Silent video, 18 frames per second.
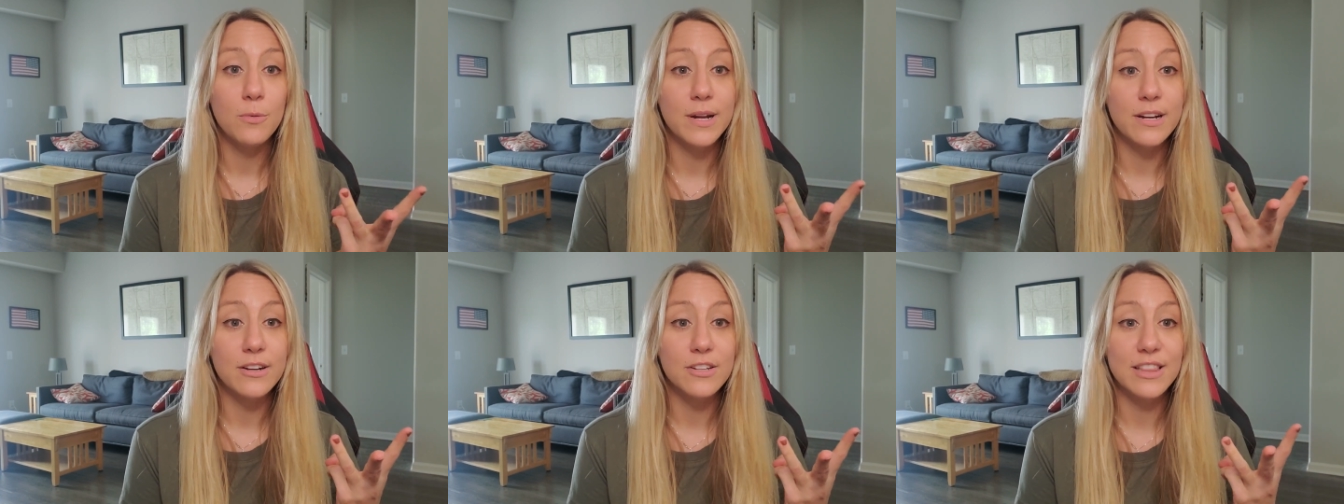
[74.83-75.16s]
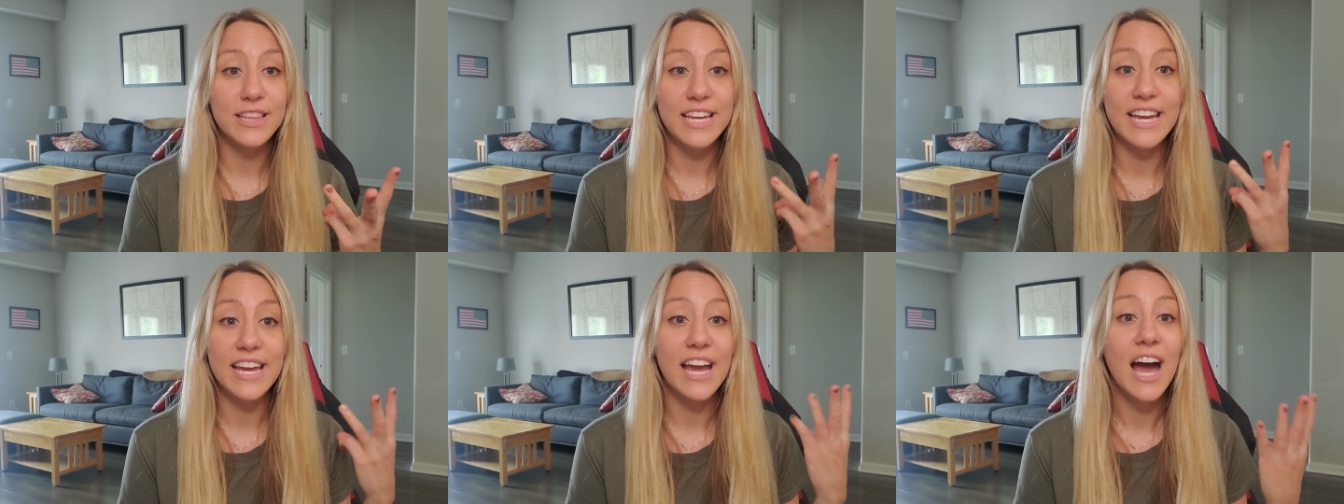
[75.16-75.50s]

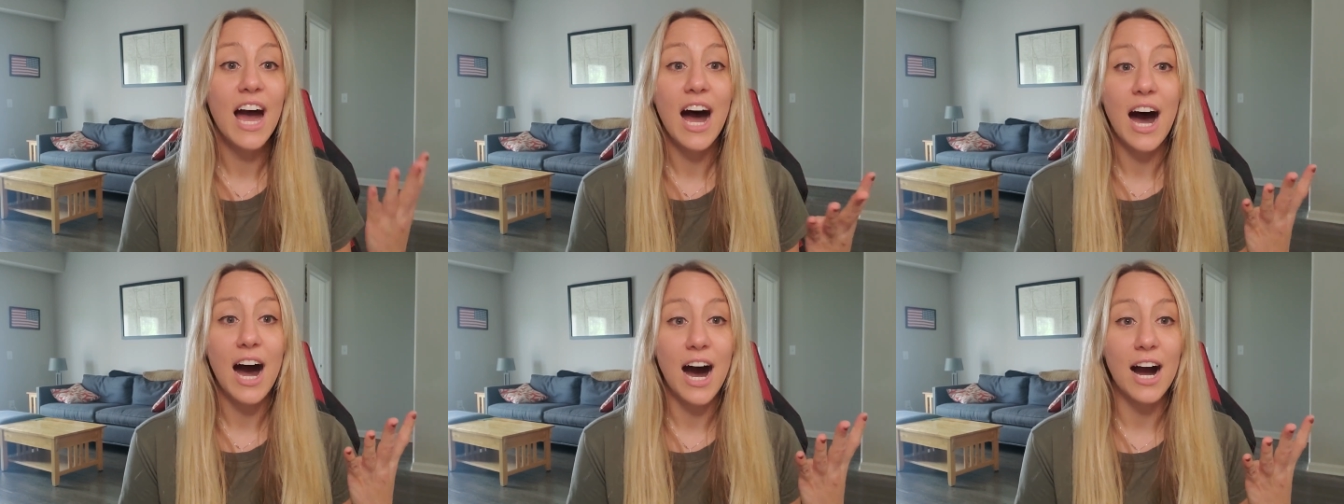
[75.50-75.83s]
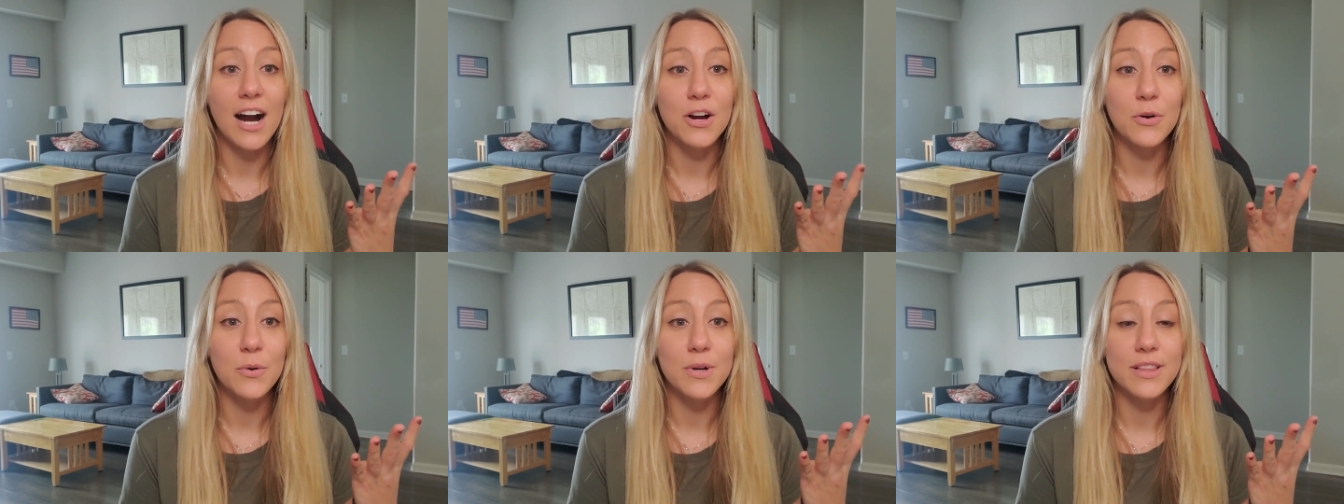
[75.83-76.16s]
weirdly,
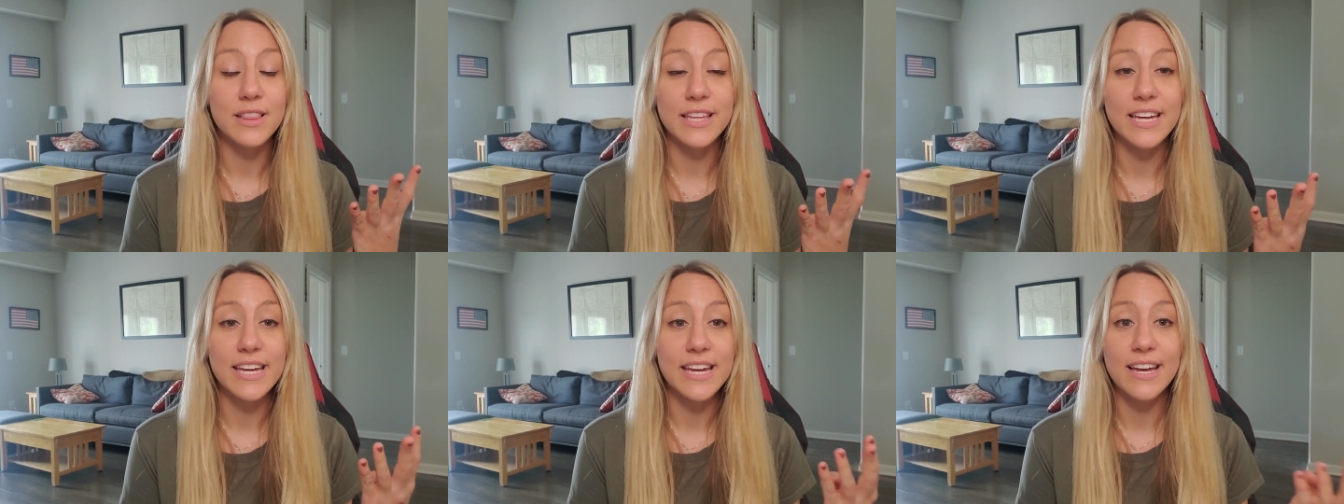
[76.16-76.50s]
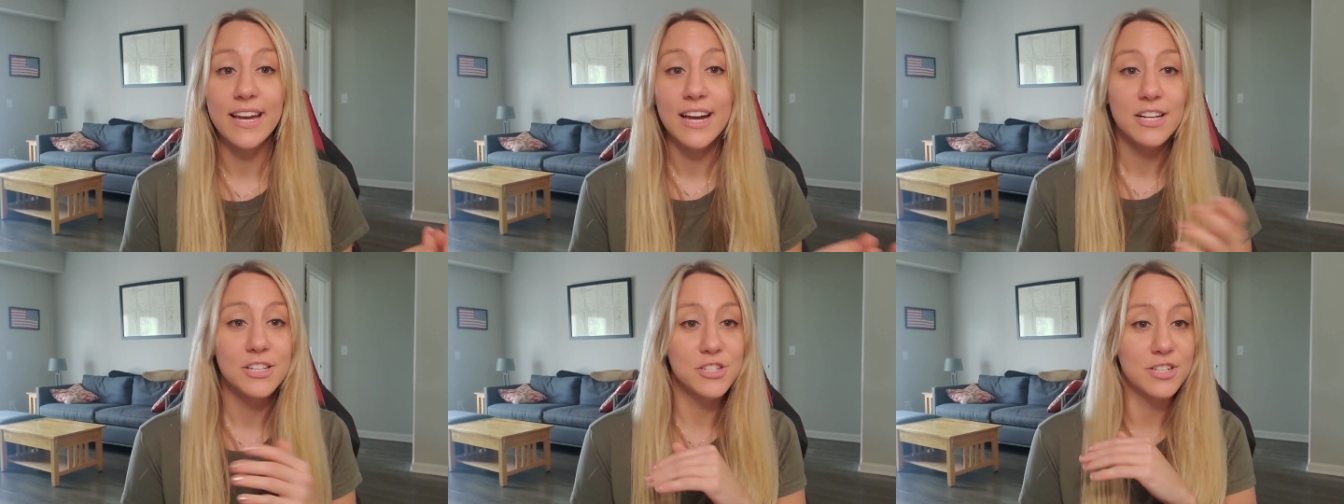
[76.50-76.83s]

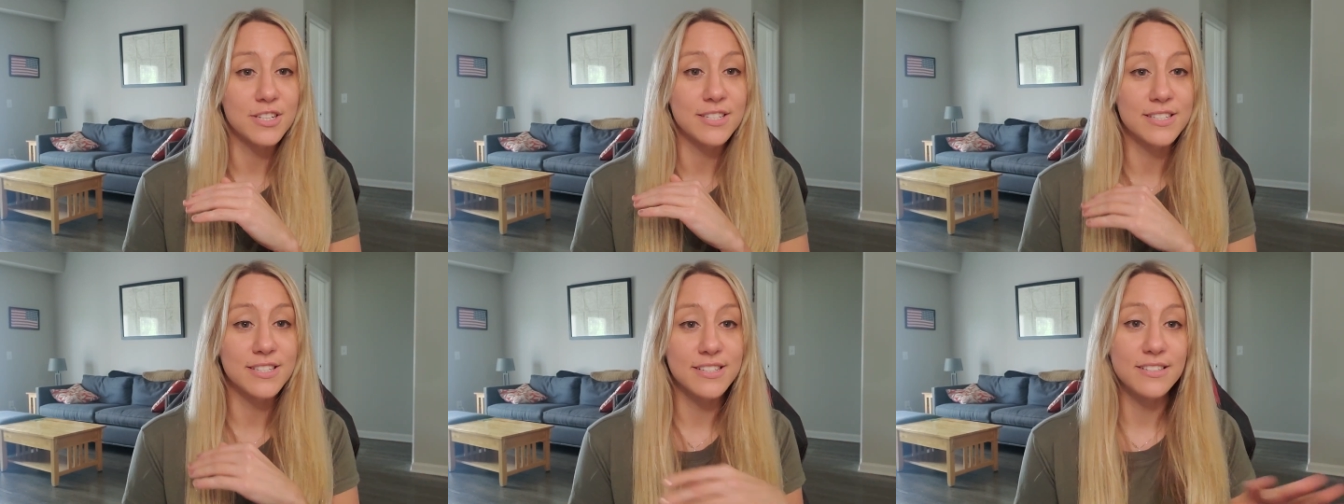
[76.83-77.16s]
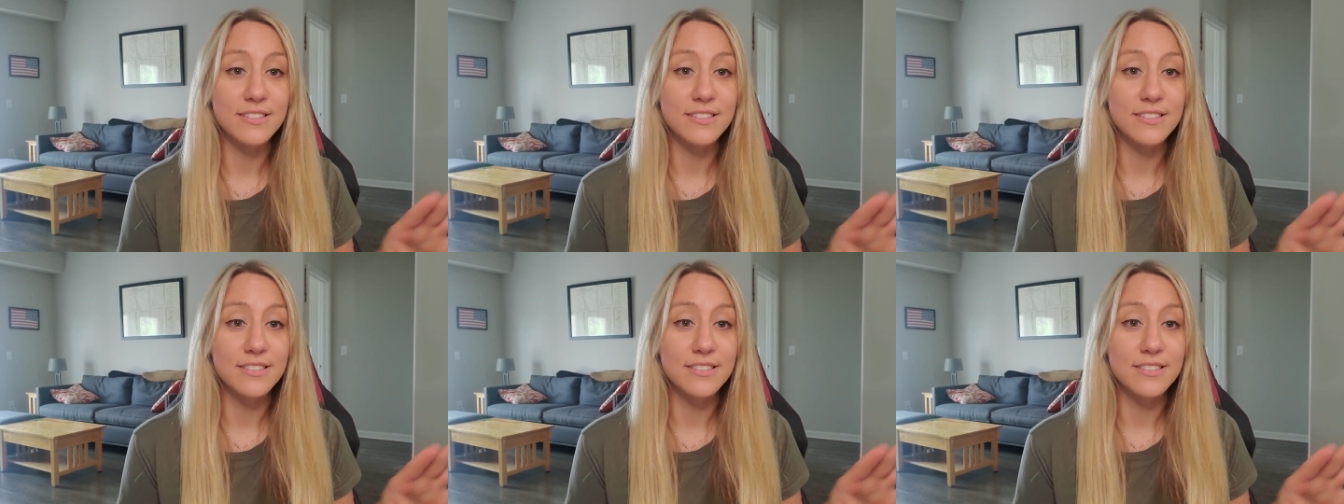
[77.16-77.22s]
awkwardly, just